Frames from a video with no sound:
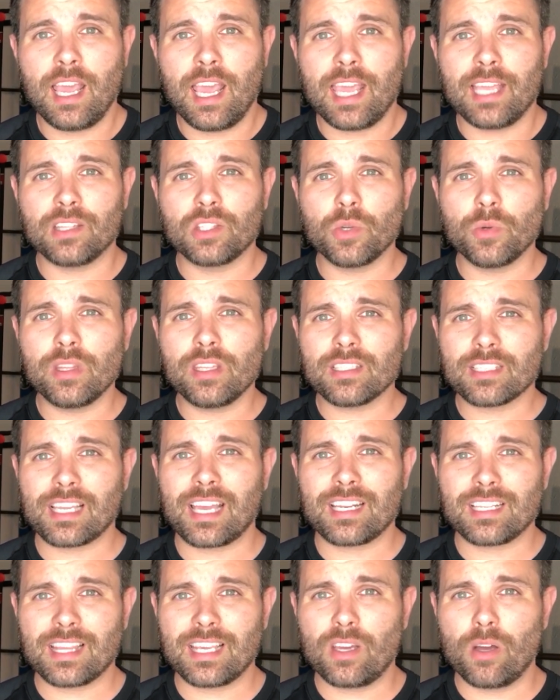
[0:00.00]
and doing this
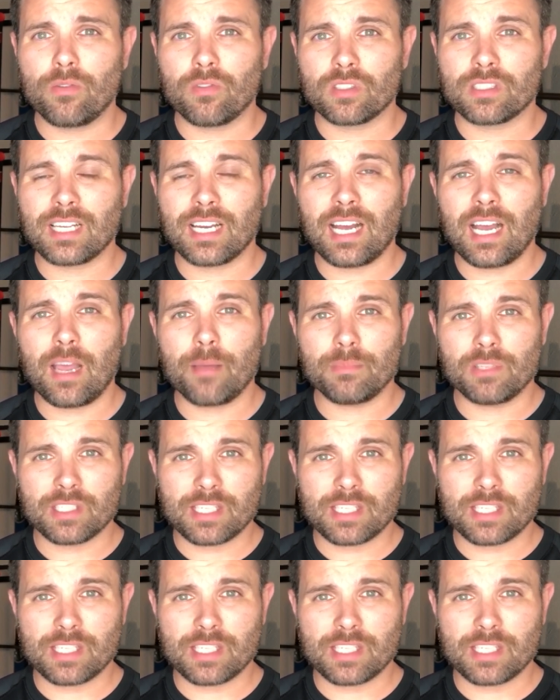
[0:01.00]
kind of thing over time,